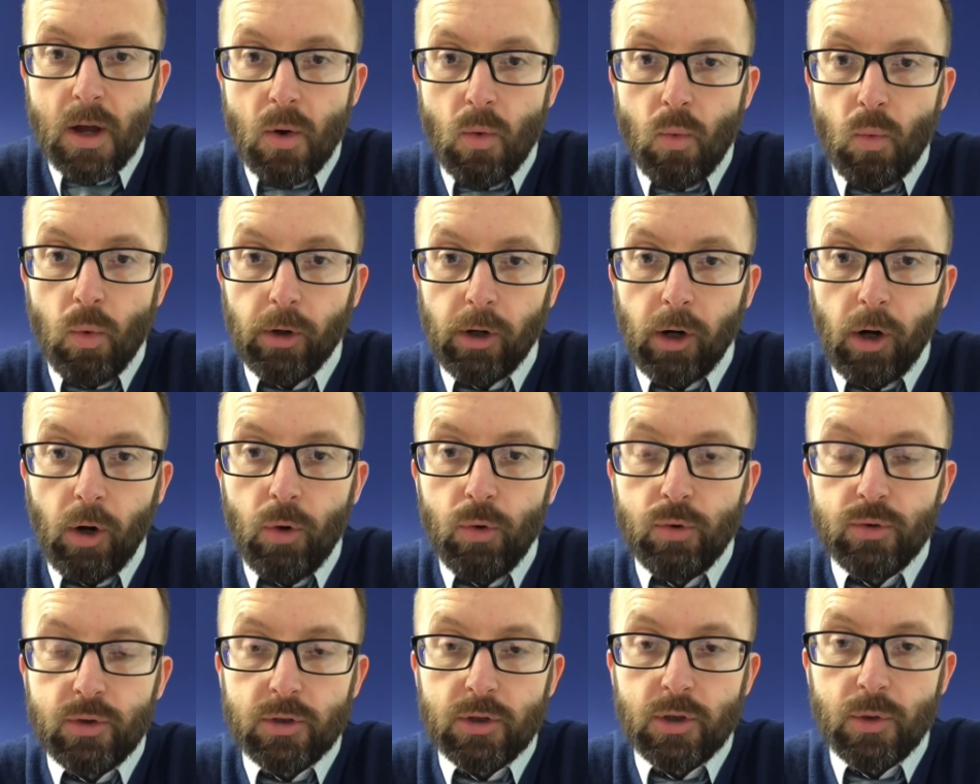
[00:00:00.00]
What I'll
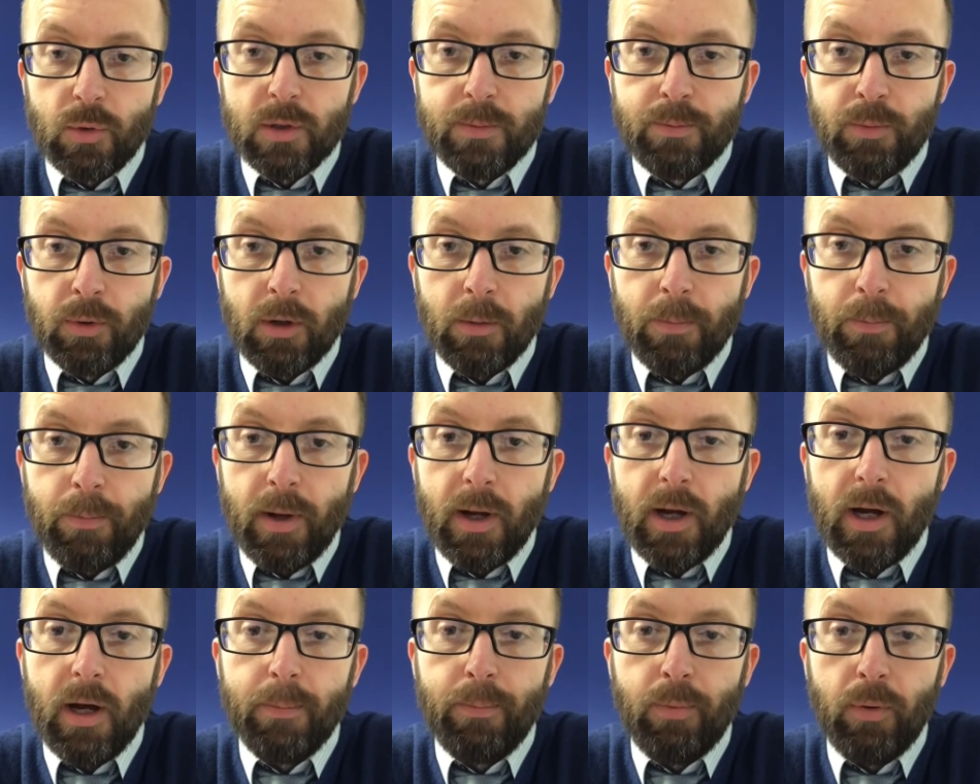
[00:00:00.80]
also do is put a
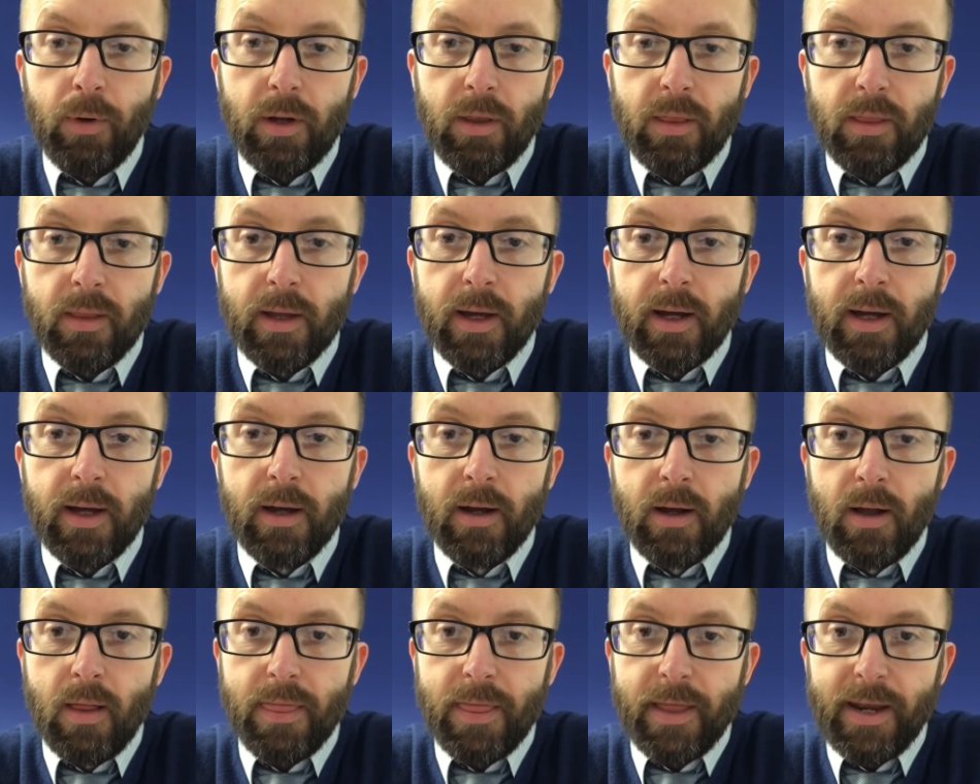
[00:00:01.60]
PowerPoint there
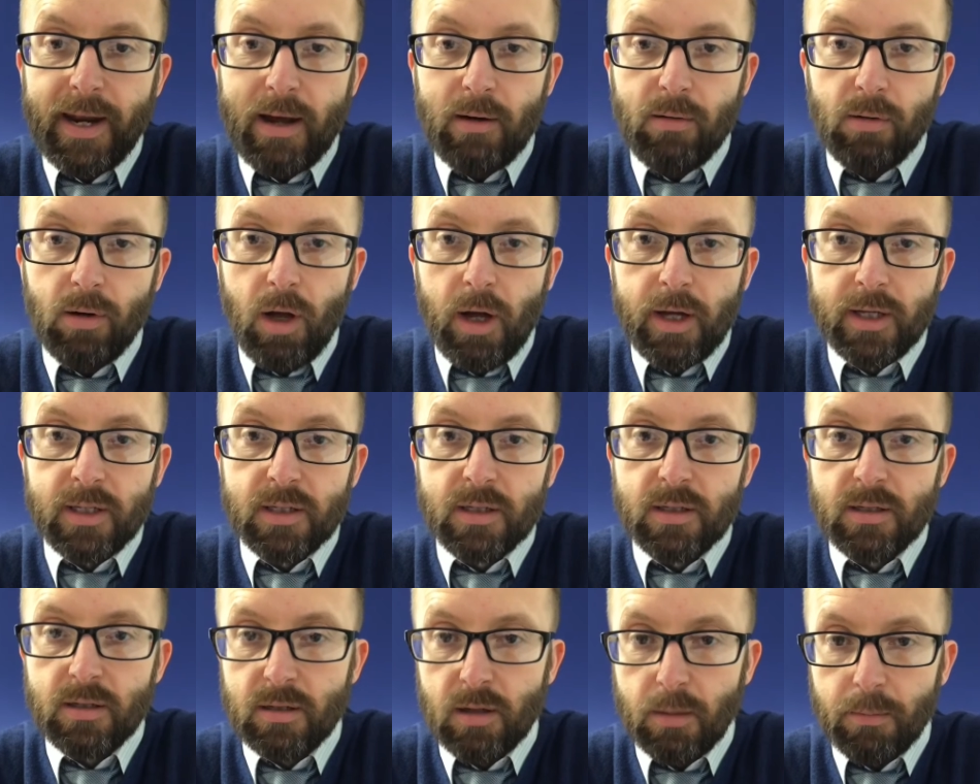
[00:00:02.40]
that outlines
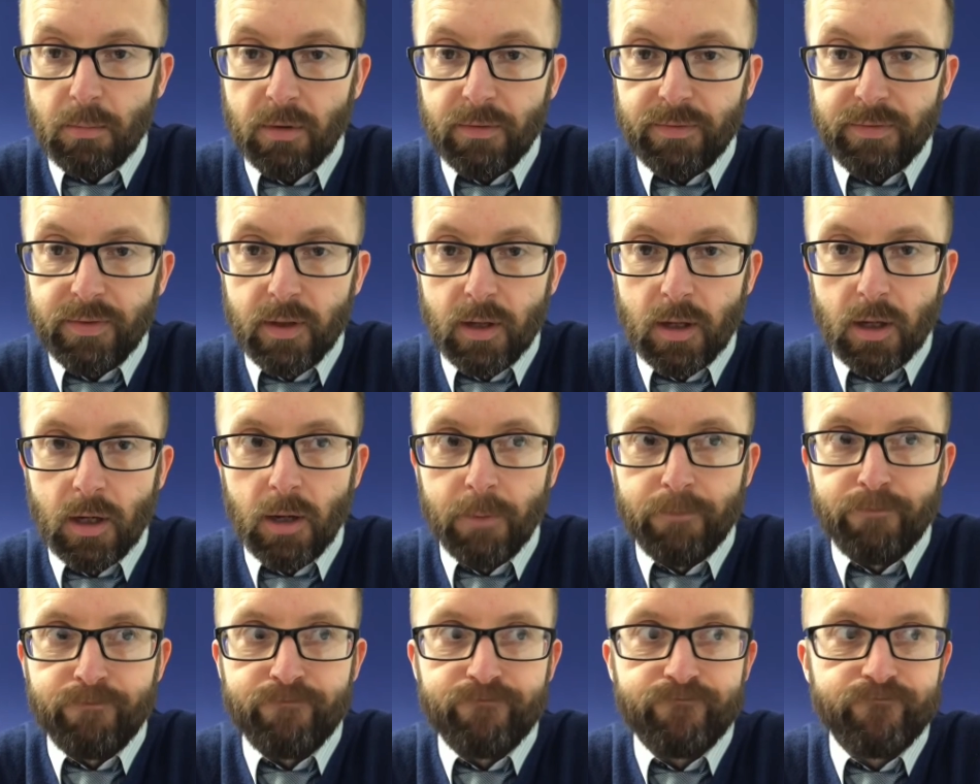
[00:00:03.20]
some of
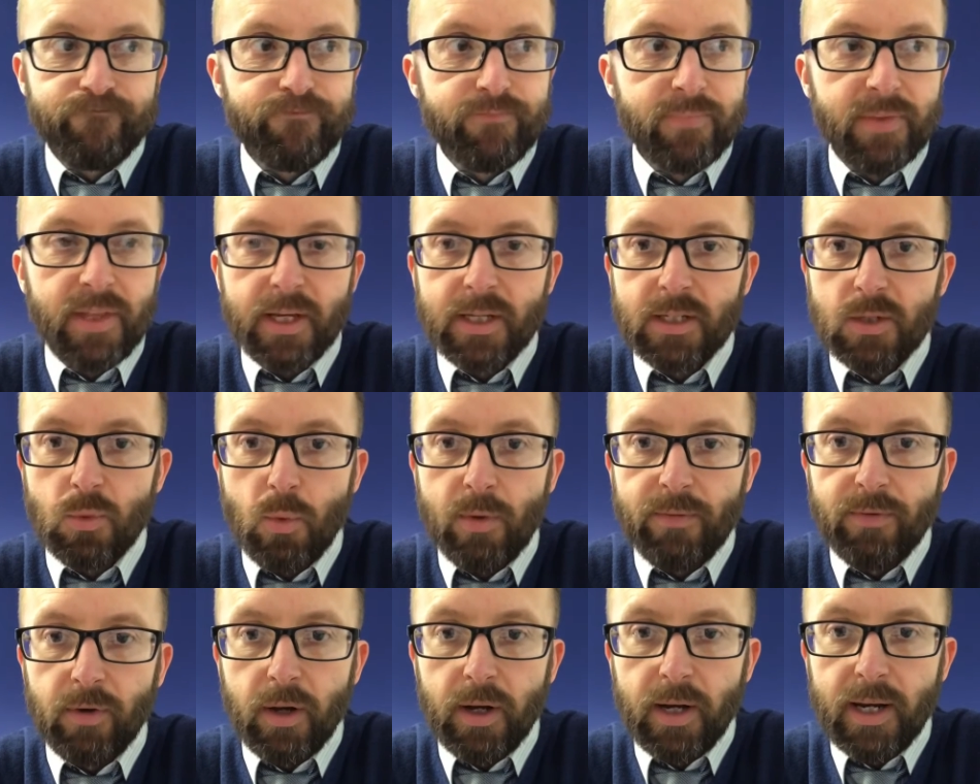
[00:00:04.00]
the things that
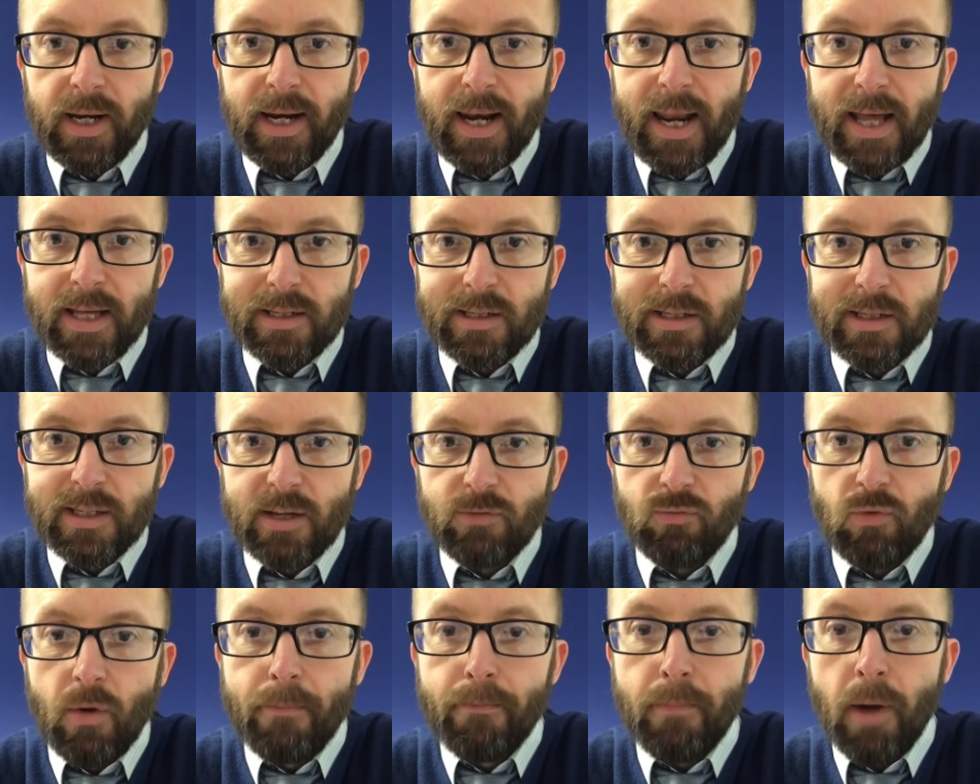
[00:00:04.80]
we've learned in lessons
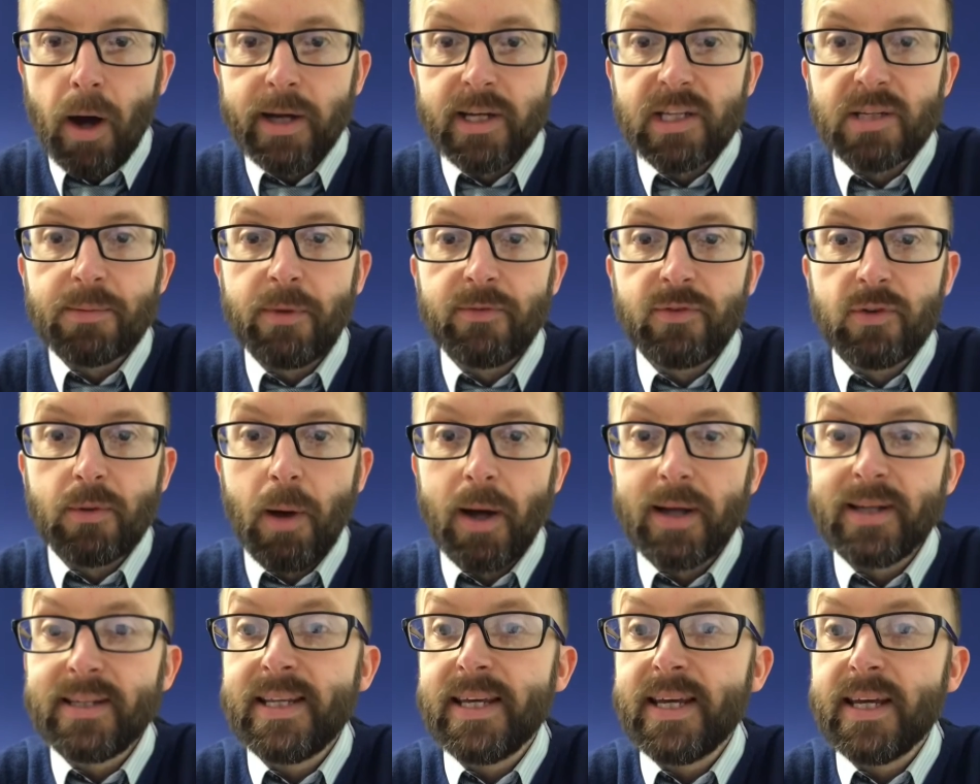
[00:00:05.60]
and reminds them of some
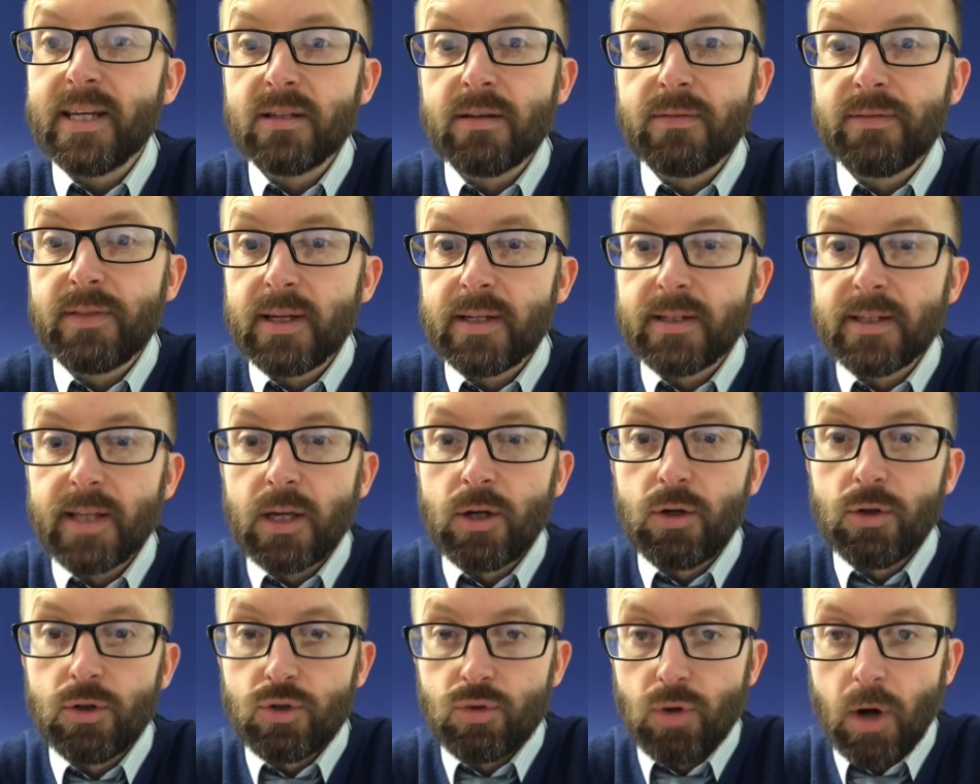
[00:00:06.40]
ideas of things they
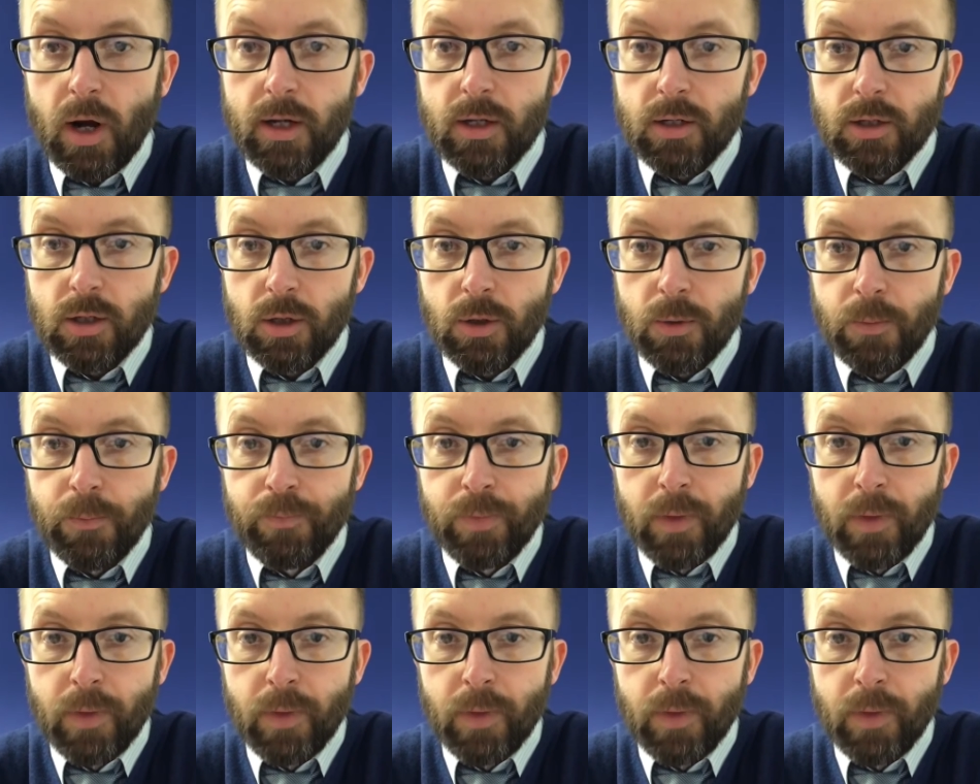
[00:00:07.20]
could try and do.